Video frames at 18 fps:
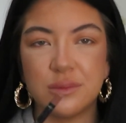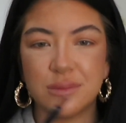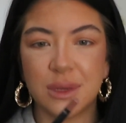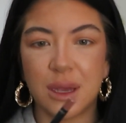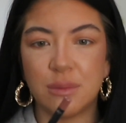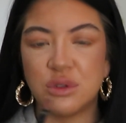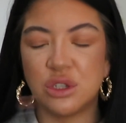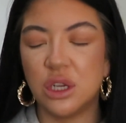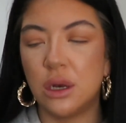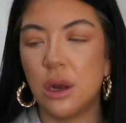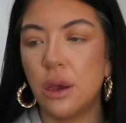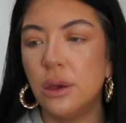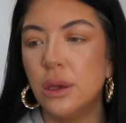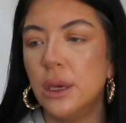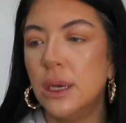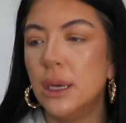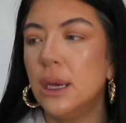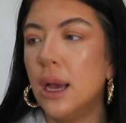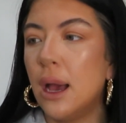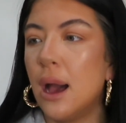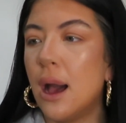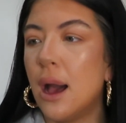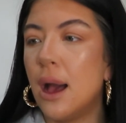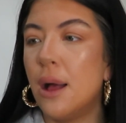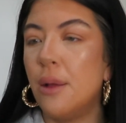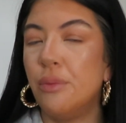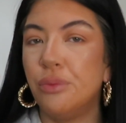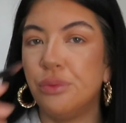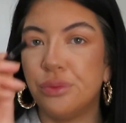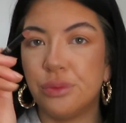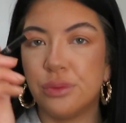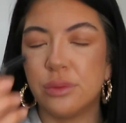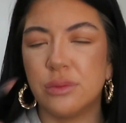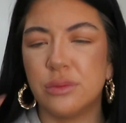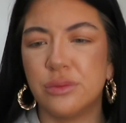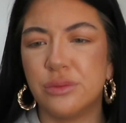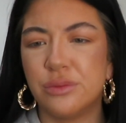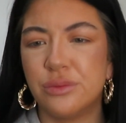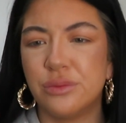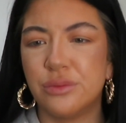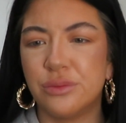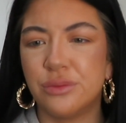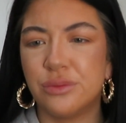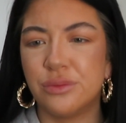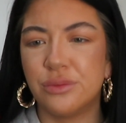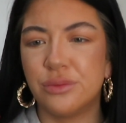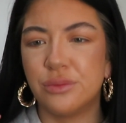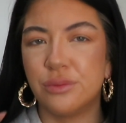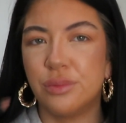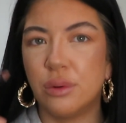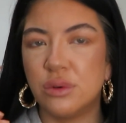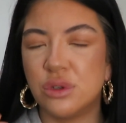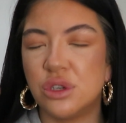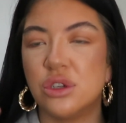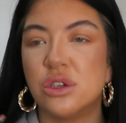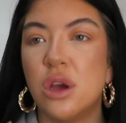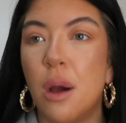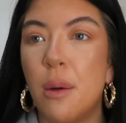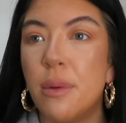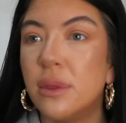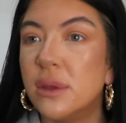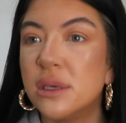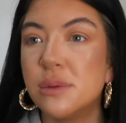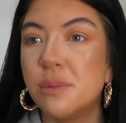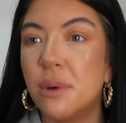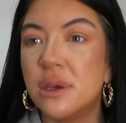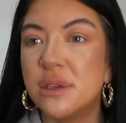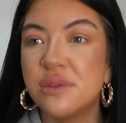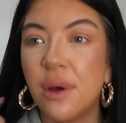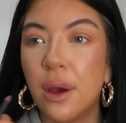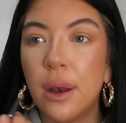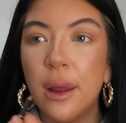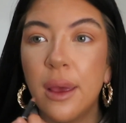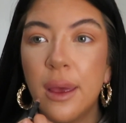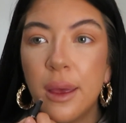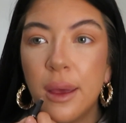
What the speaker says: Cappuccino. Probably should sharpen this, but it's fine.